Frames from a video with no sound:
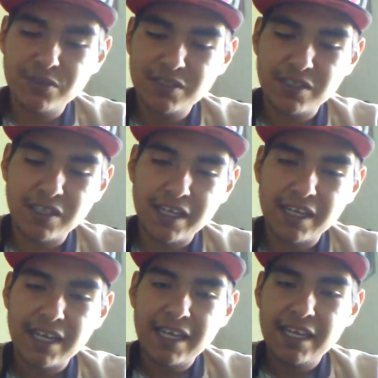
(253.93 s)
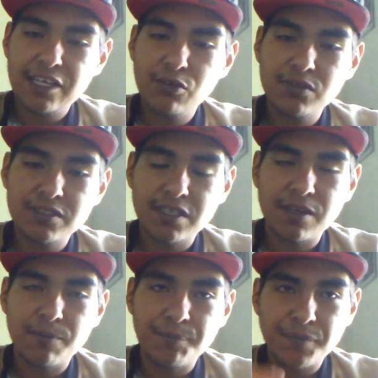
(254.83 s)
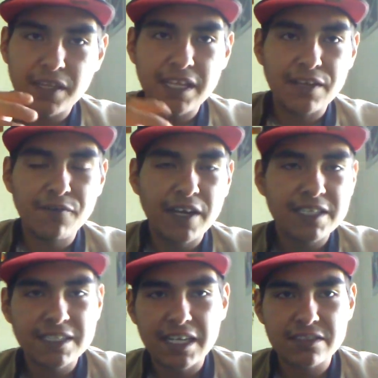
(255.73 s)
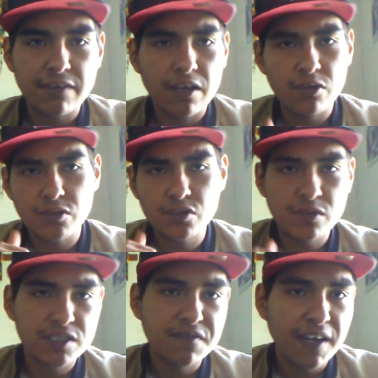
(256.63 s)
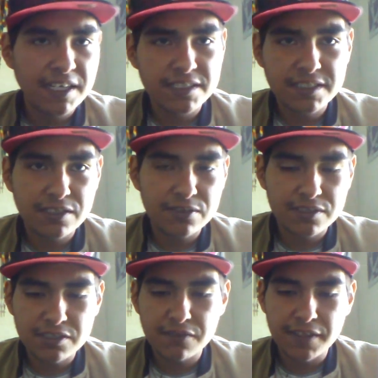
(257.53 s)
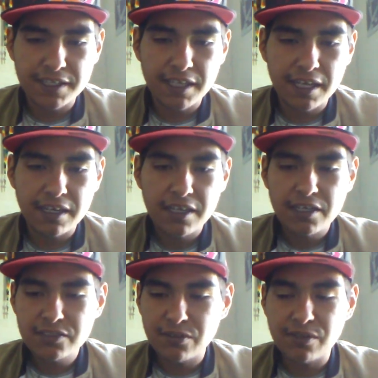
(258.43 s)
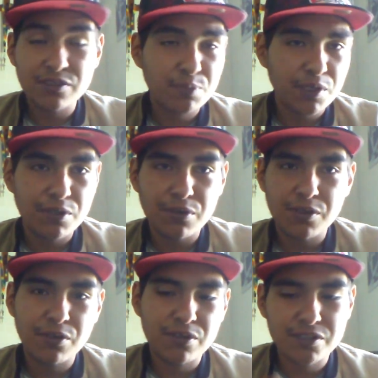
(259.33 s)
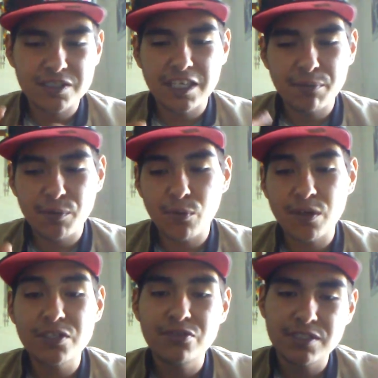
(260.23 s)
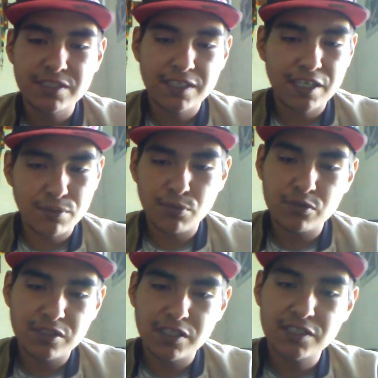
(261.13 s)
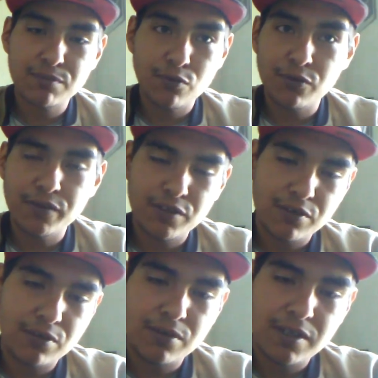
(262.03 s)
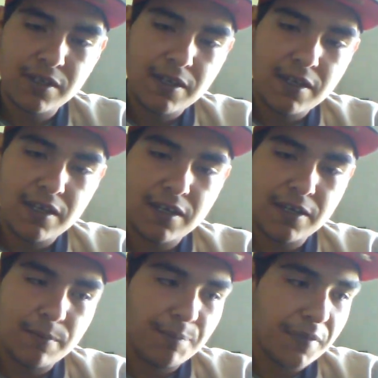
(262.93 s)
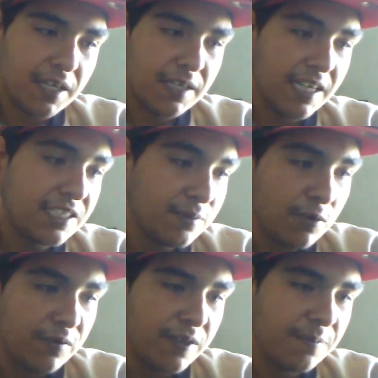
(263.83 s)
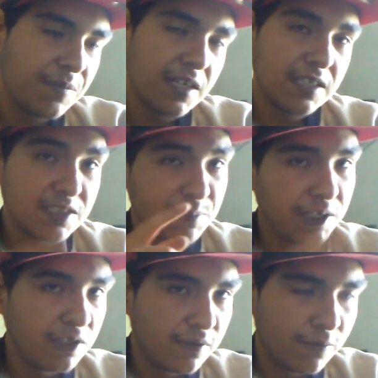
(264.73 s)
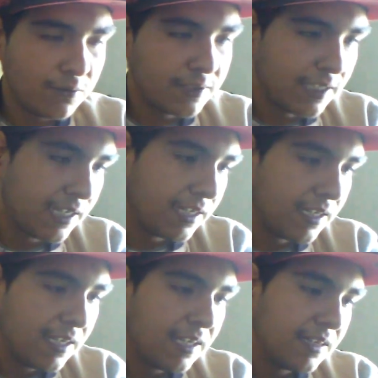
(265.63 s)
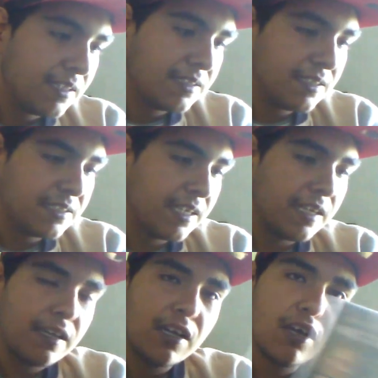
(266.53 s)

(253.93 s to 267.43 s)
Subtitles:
used to he was like fantasize of how he would do his fighting skills and stuff like that. So it was pretty cool. It just gave me more interest in getting Bruce Lee's movie. Next movie. Speaking of Wu Tang, this is a